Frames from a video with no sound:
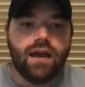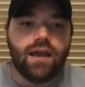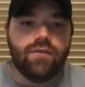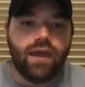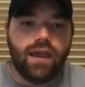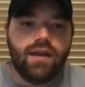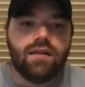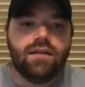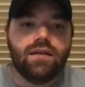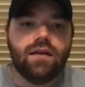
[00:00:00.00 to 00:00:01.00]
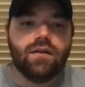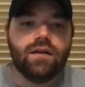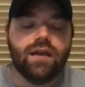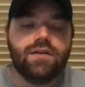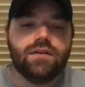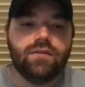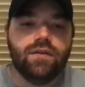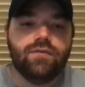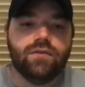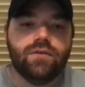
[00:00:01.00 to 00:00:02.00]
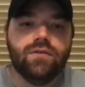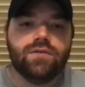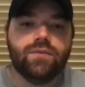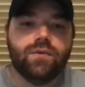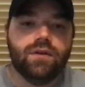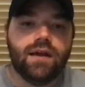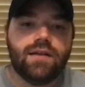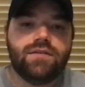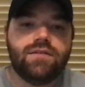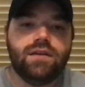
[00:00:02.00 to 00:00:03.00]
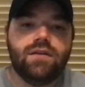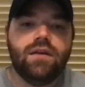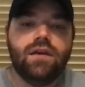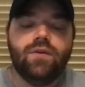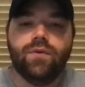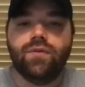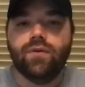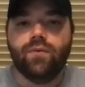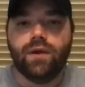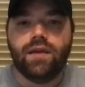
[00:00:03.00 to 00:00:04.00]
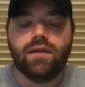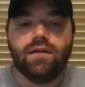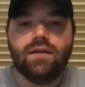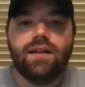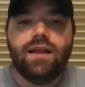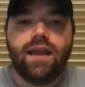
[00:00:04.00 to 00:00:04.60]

have hated the congregation of evildoers and will not sit with the wicked.